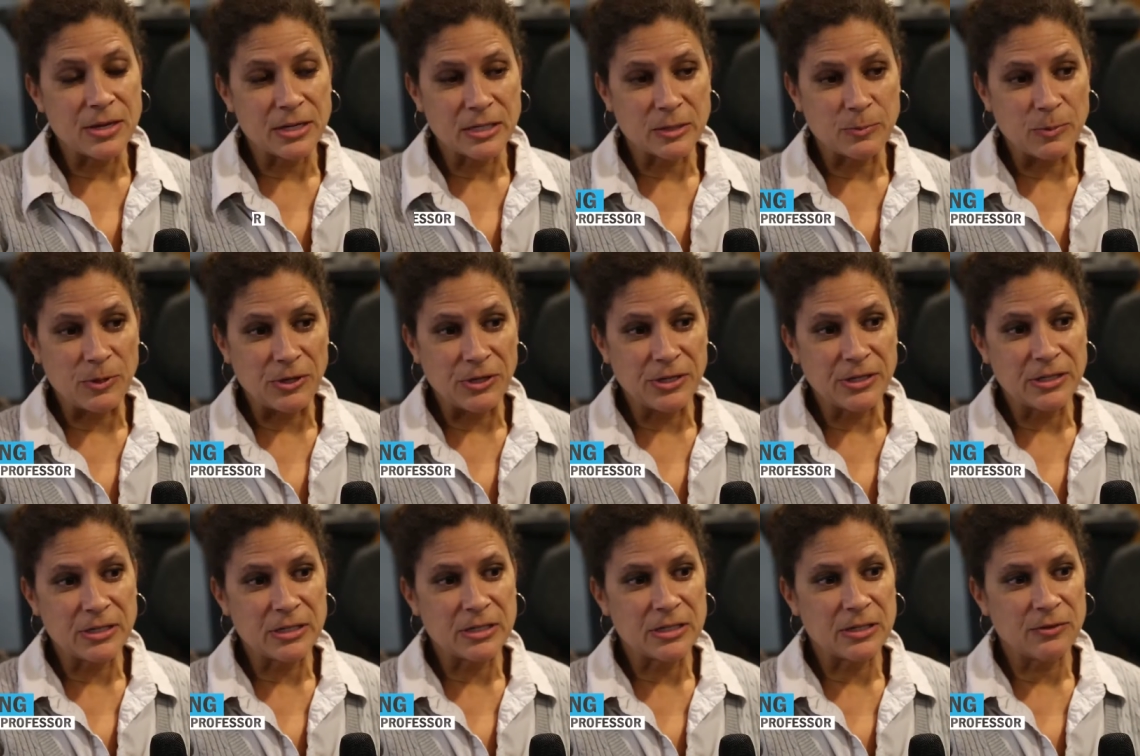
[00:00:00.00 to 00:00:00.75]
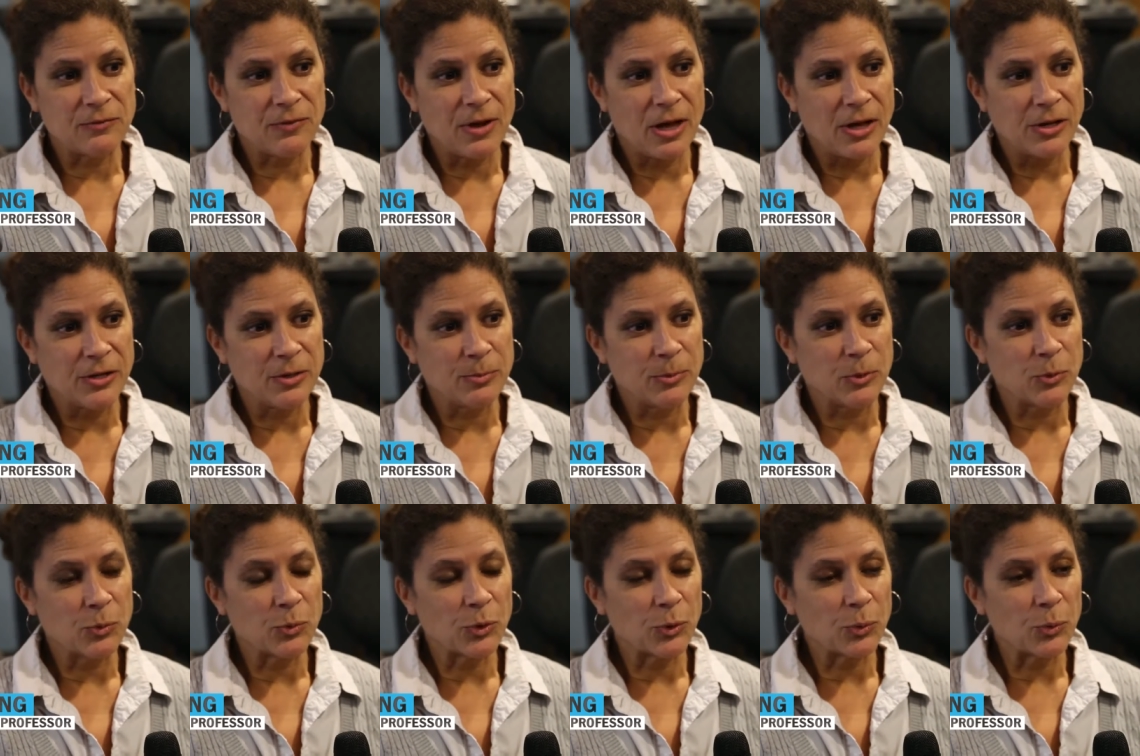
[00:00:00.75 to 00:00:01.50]
The experience is
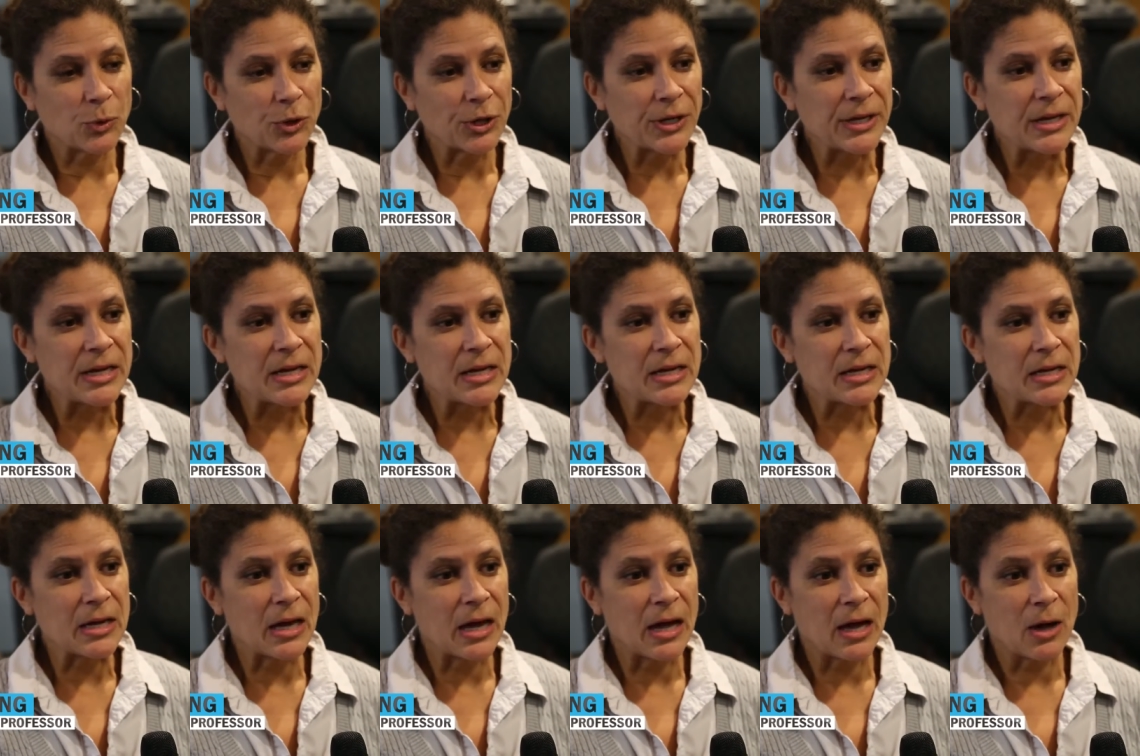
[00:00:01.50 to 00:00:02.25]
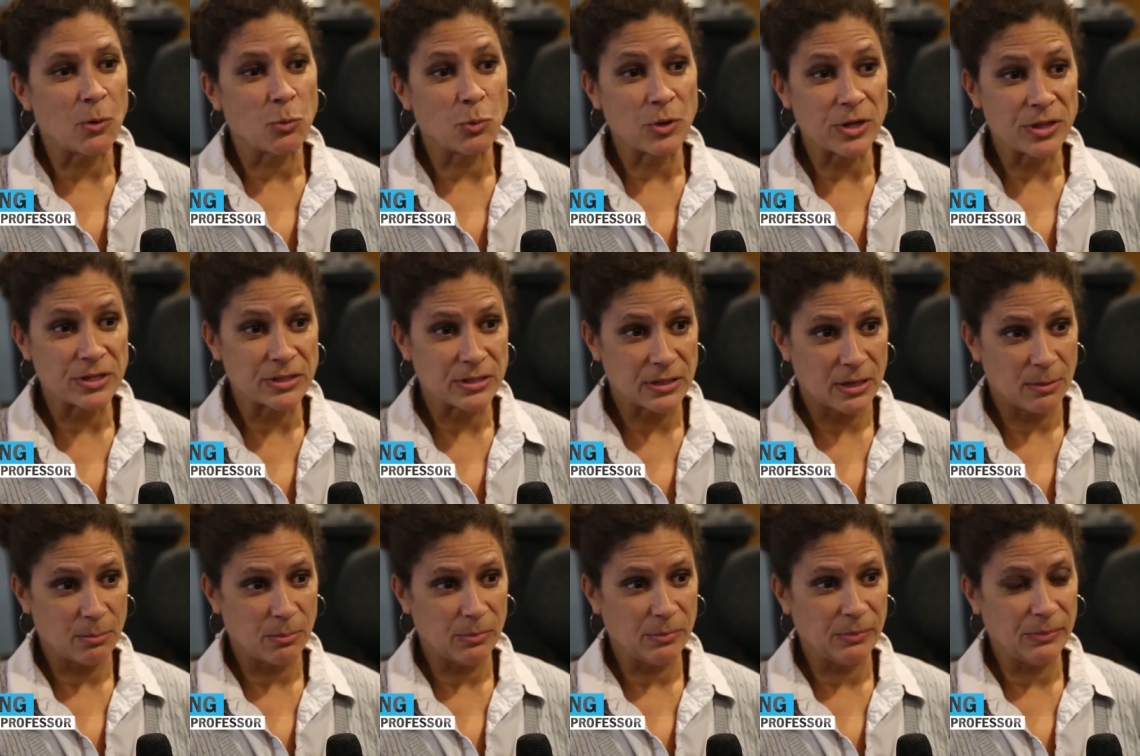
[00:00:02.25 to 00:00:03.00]
invaluable. We're working uh, with
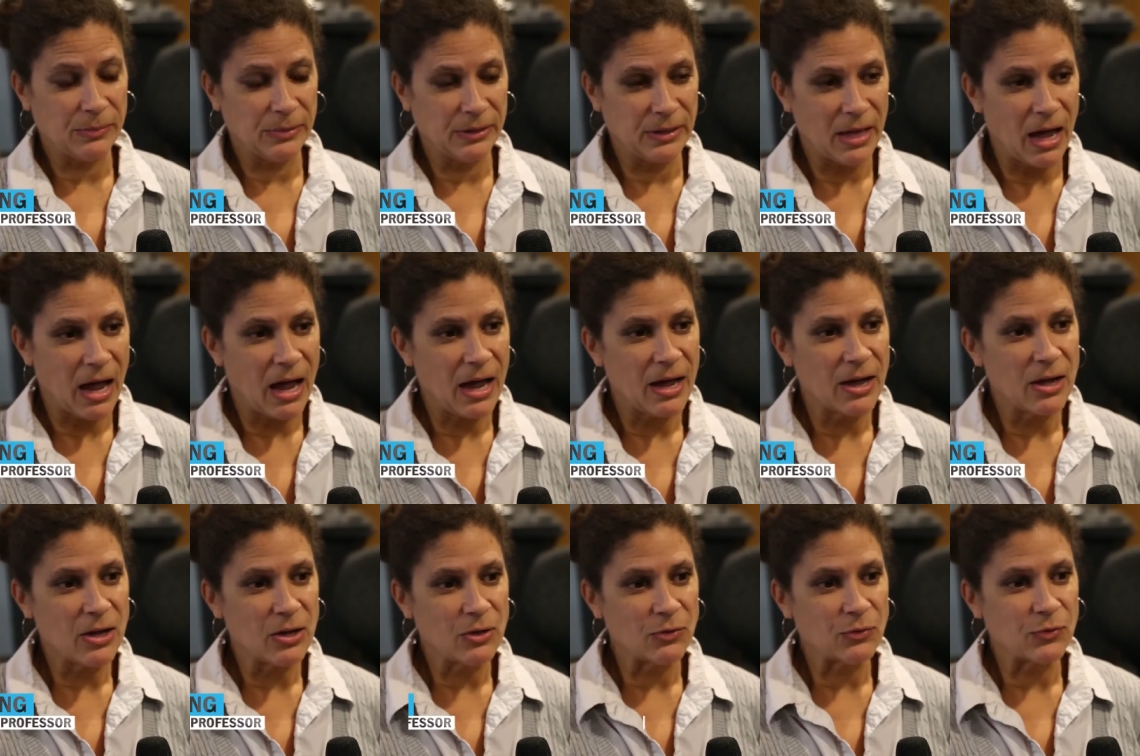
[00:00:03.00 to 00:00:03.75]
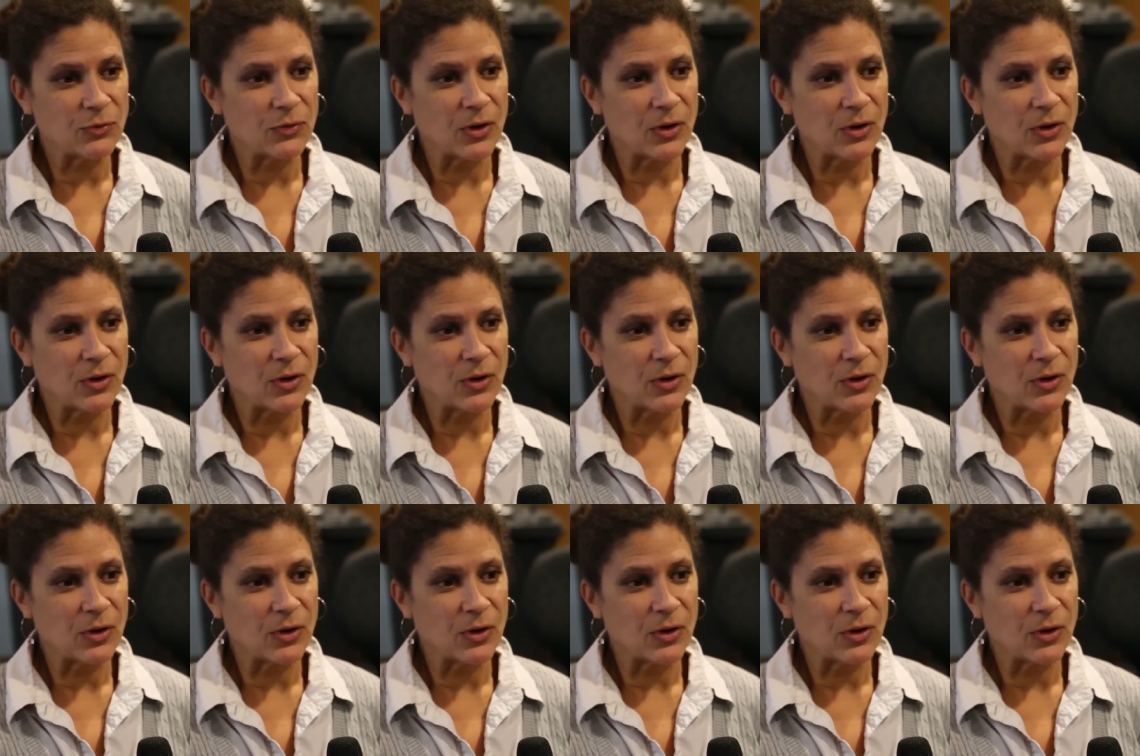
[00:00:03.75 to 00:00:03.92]
some live